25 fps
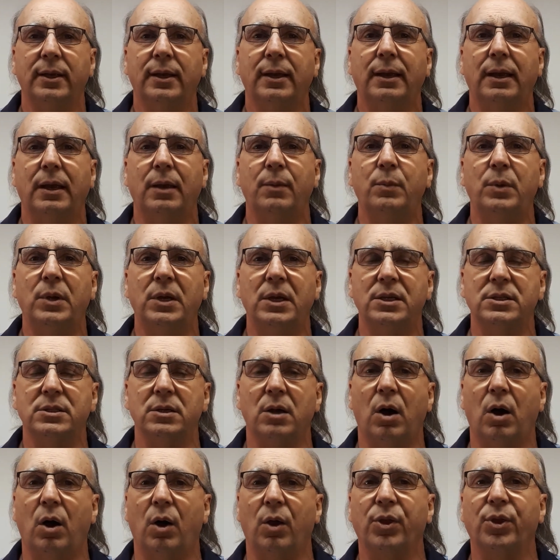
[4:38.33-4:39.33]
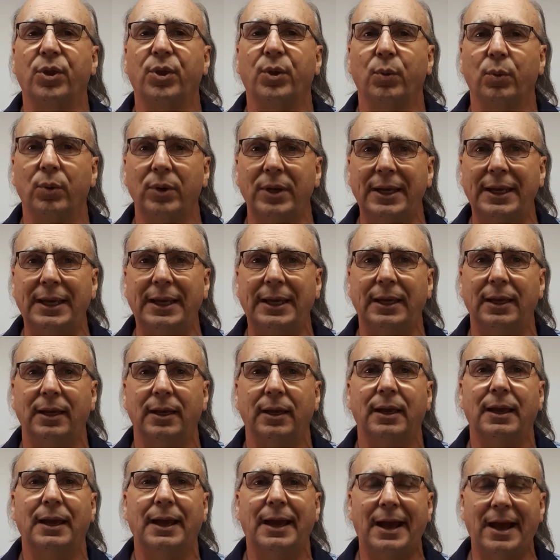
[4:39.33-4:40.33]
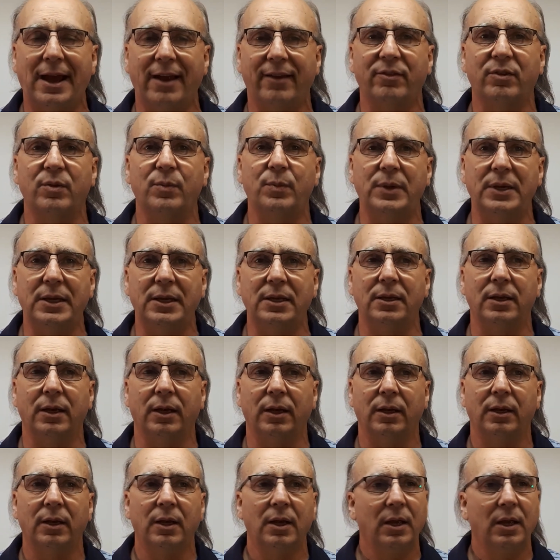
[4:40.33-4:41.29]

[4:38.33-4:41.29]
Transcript: It means all three have to be there.